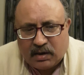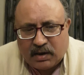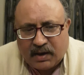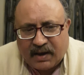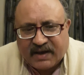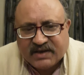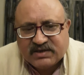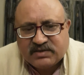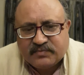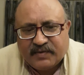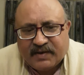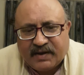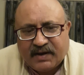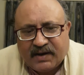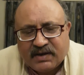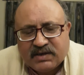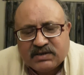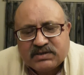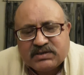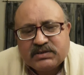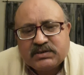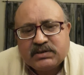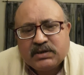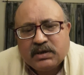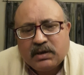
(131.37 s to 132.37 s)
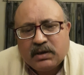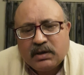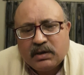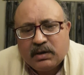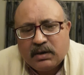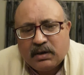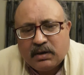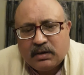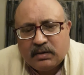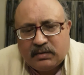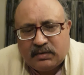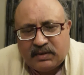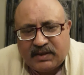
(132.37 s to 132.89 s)
as far as
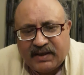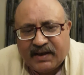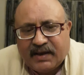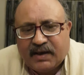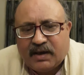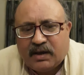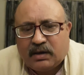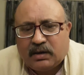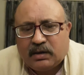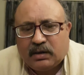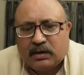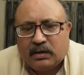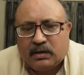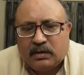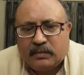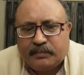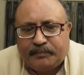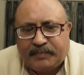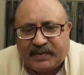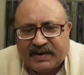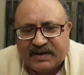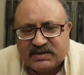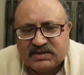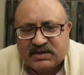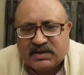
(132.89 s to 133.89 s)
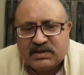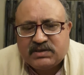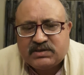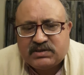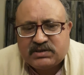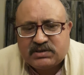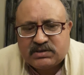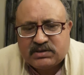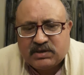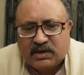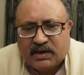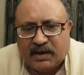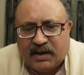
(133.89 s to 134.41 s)
their
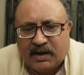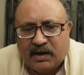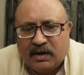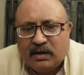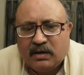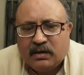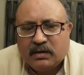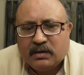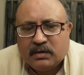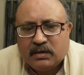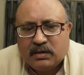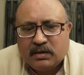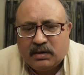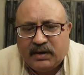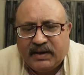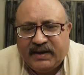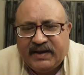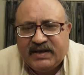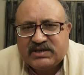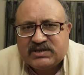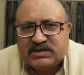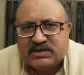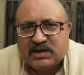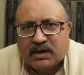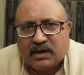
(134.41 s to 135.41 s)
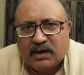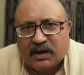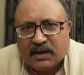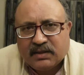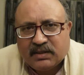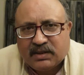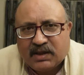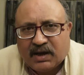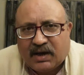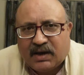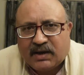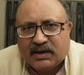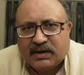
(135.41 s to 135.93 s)
presence in eastern
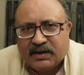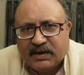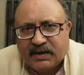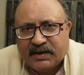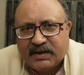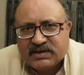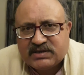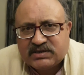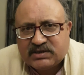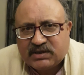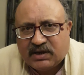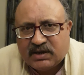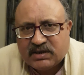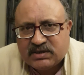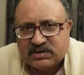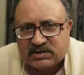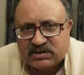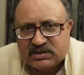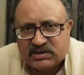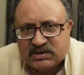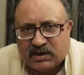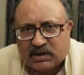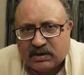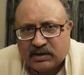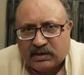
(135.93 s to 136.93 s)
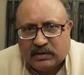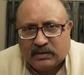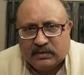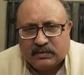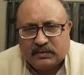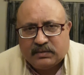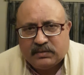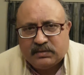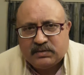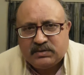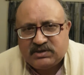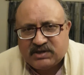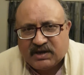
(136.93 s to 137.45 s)
Ladakh is concerned.
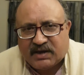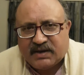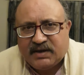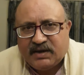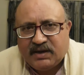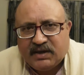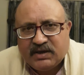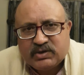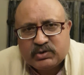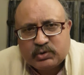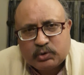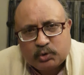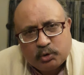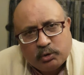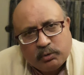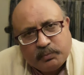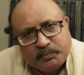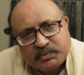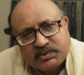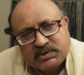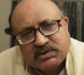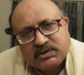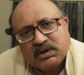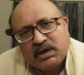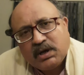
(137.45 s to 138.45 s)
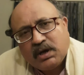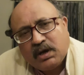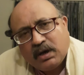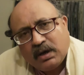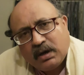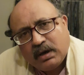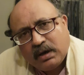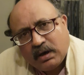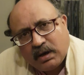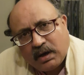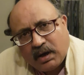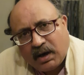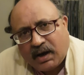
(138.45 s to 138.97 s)
Chinese troops
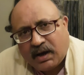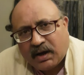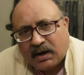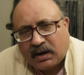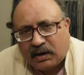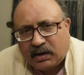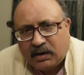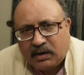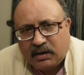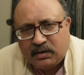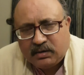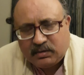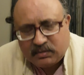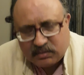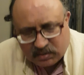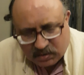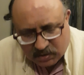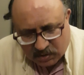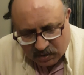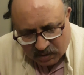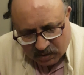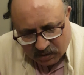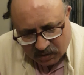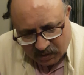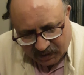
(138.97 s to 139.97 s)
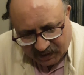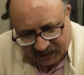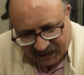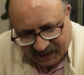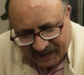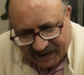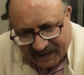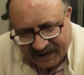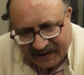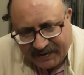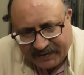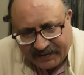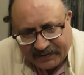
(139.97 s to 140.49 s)
are
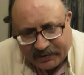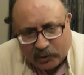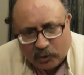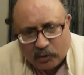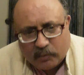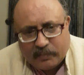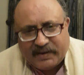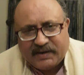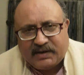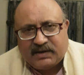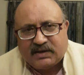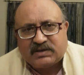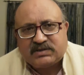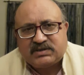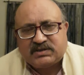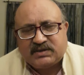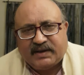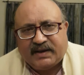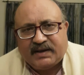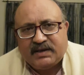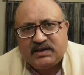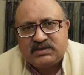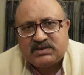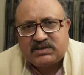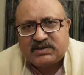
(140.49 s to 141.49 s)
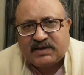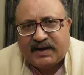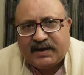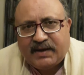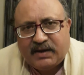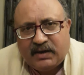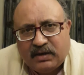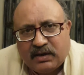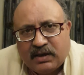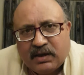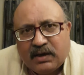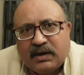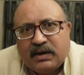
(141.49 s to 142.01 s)
8 kilometers
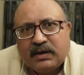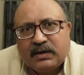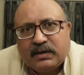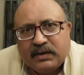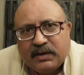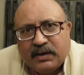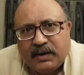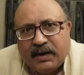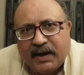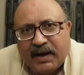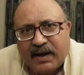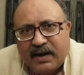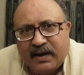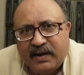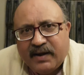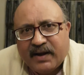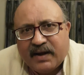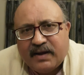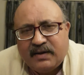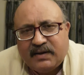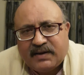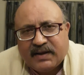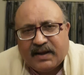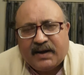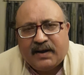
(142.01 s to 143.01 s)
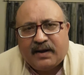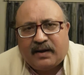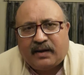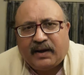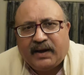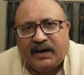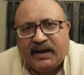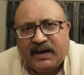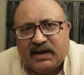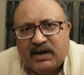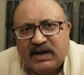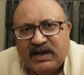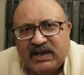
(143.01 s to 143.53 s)
inside the Indian
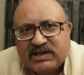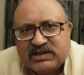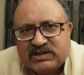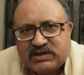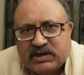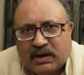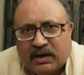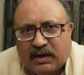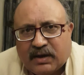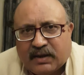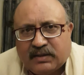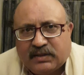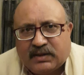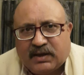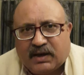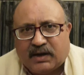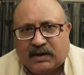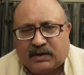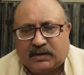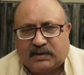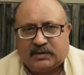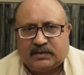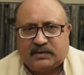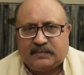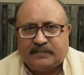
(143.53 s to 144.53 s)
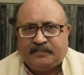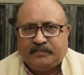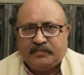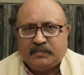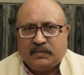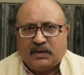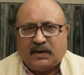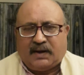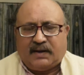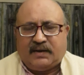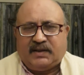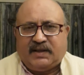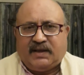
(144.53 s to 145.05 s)
territory in eastern Ladakh
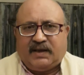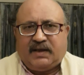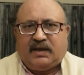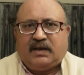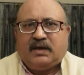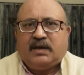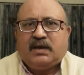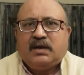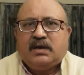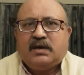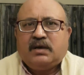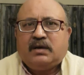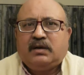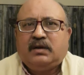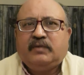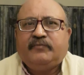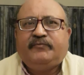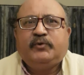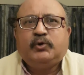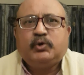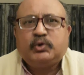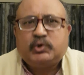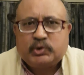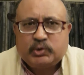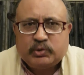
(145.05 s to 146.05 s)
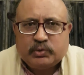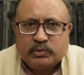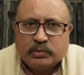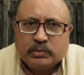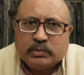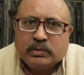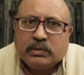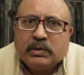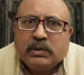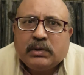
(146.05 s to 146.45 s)
and they refuse to